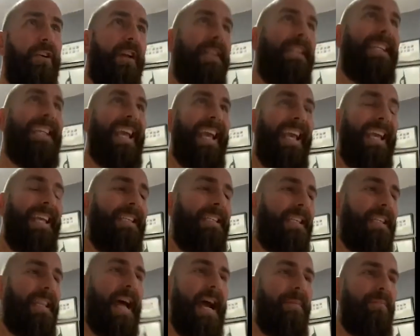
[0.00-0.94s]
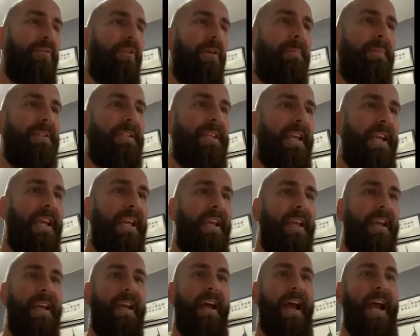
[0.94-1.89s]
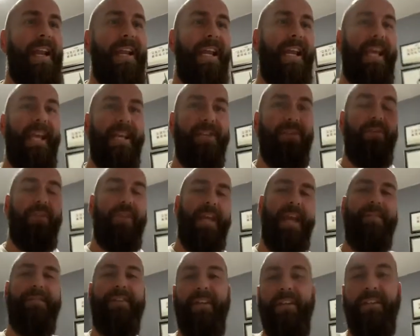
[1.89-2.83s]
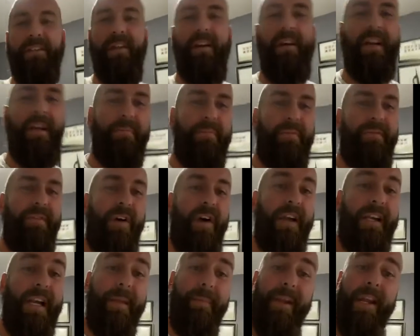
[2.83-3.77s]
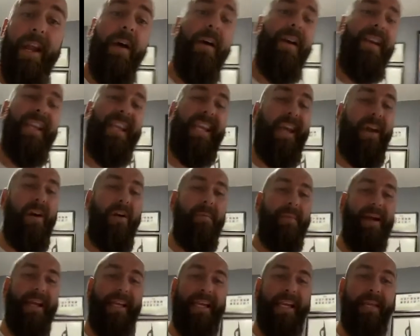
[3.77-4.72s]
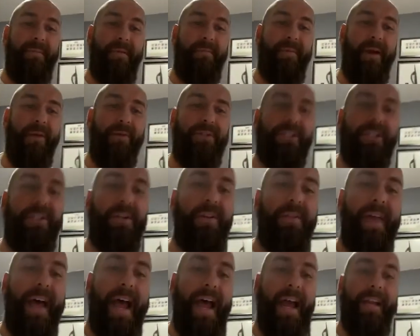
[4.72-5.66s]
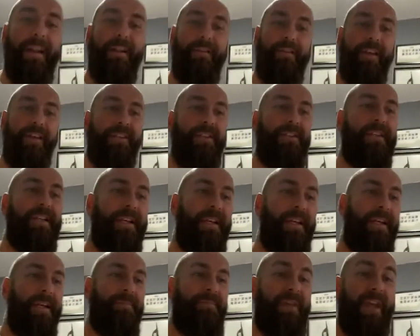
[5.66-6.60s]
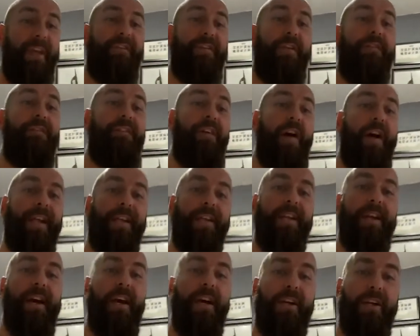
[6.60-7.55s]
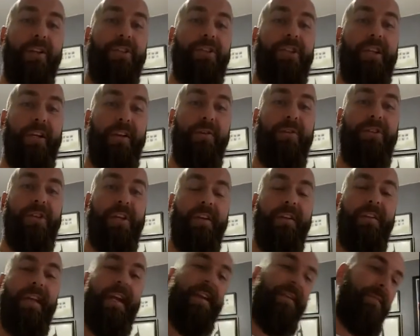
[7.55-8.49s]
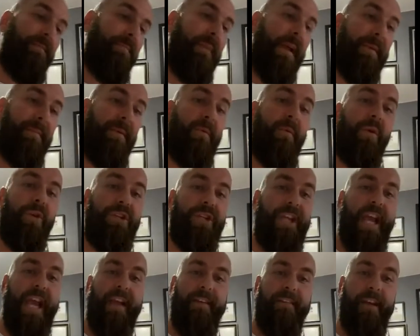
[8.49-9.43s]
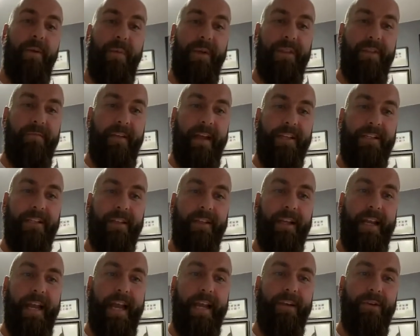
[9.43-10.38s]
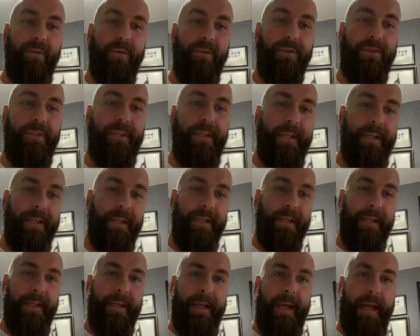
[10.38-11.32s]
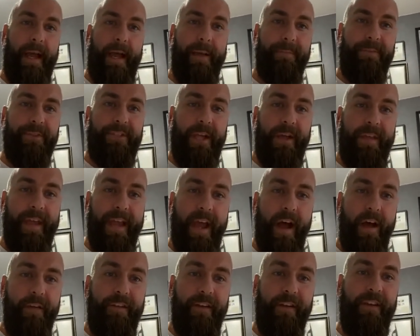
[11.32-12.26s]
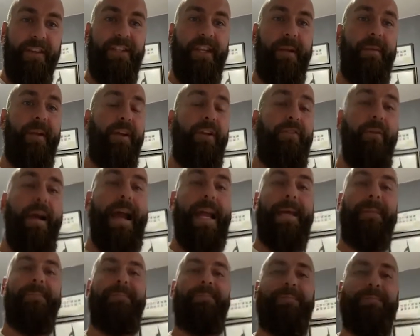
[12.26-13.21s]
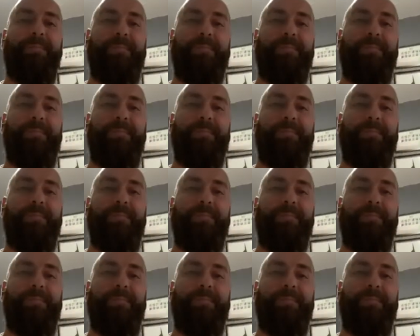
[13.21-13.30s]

tried to get into that property, and here's all the evidence I can provide. Let me know how you get on, mate. Keep me posted on that, and if it's if you find a, a good solution, then maybe we'll share it with the rest of the landlords. Um, so they are very similar. Great.